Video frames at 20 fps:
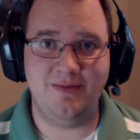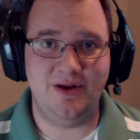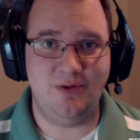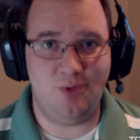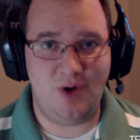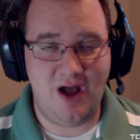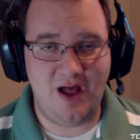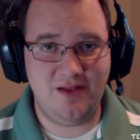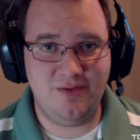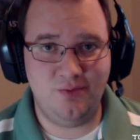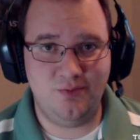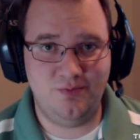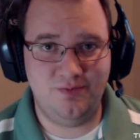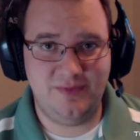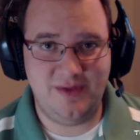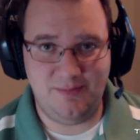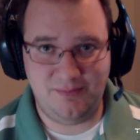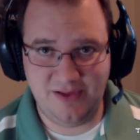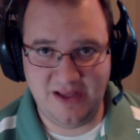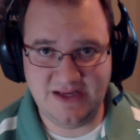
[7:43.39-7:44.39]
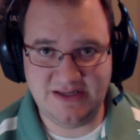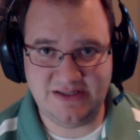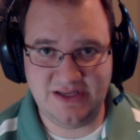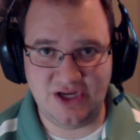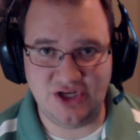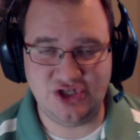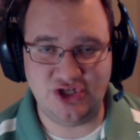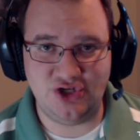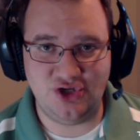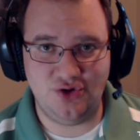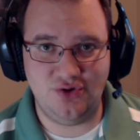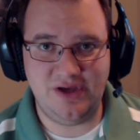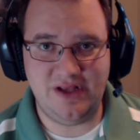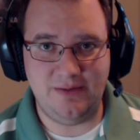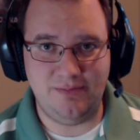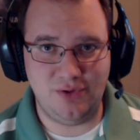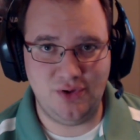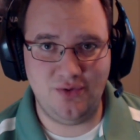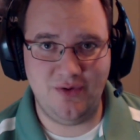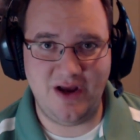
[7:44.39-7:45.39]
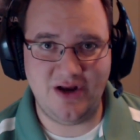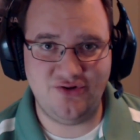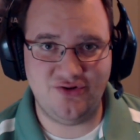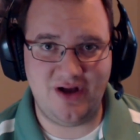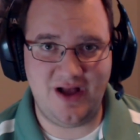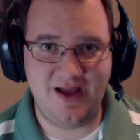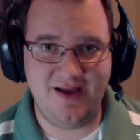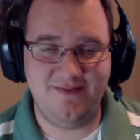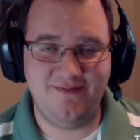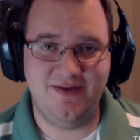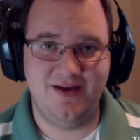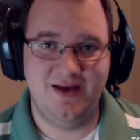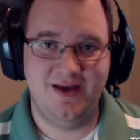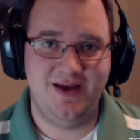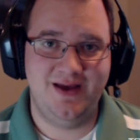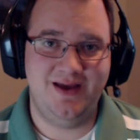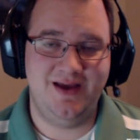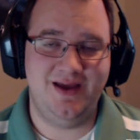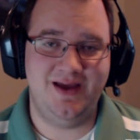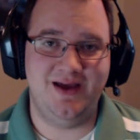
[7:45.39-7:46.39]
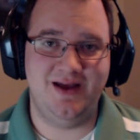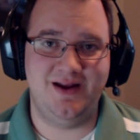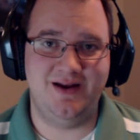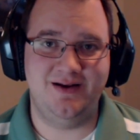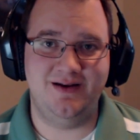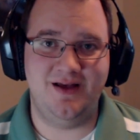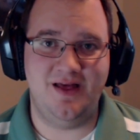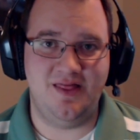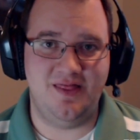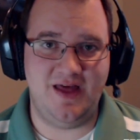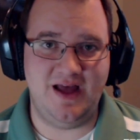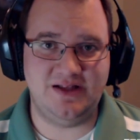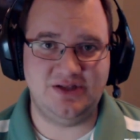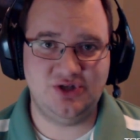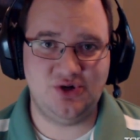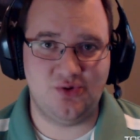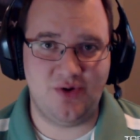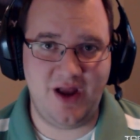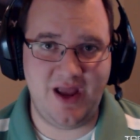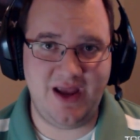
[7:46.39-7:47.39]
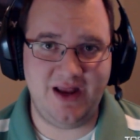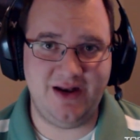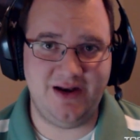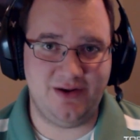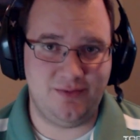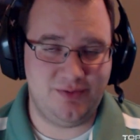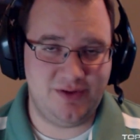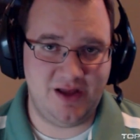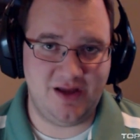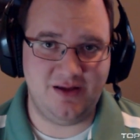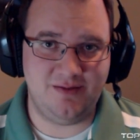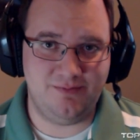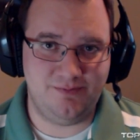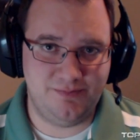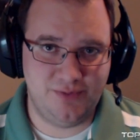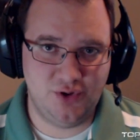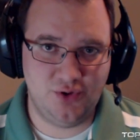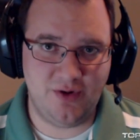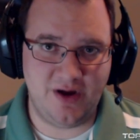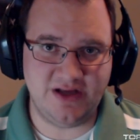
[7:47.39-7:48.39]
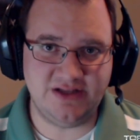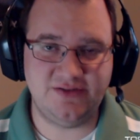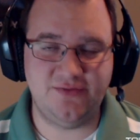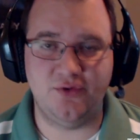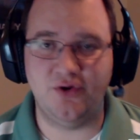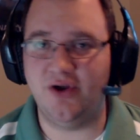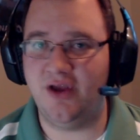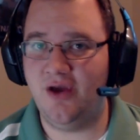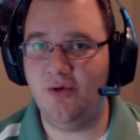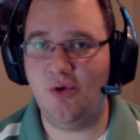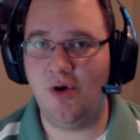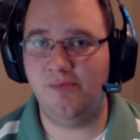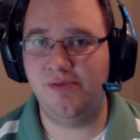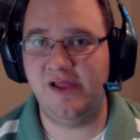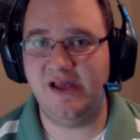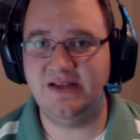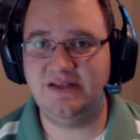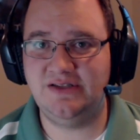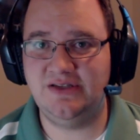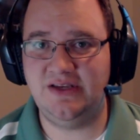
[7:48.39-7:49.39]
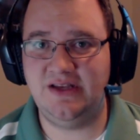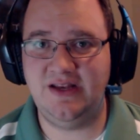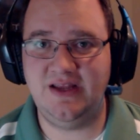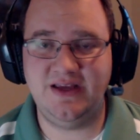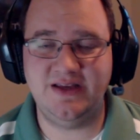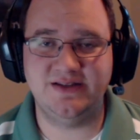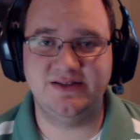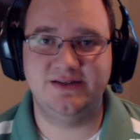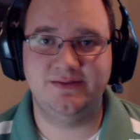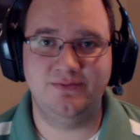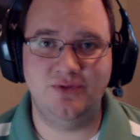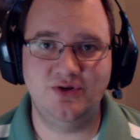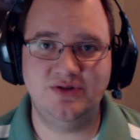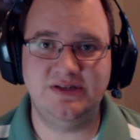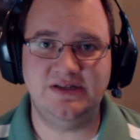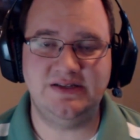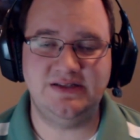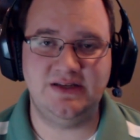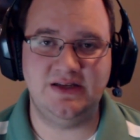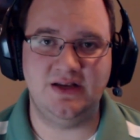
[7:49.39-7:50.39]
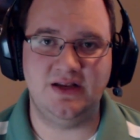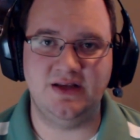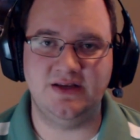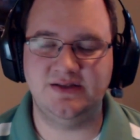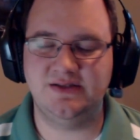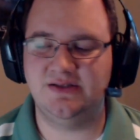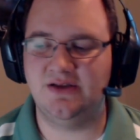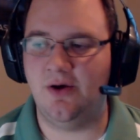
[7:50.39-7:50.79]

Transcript: I mean, while the PlayStation, you get a Blu-ray drive, and that's great. It'll play Blu-rays for you. It won't play CDs, music CDs.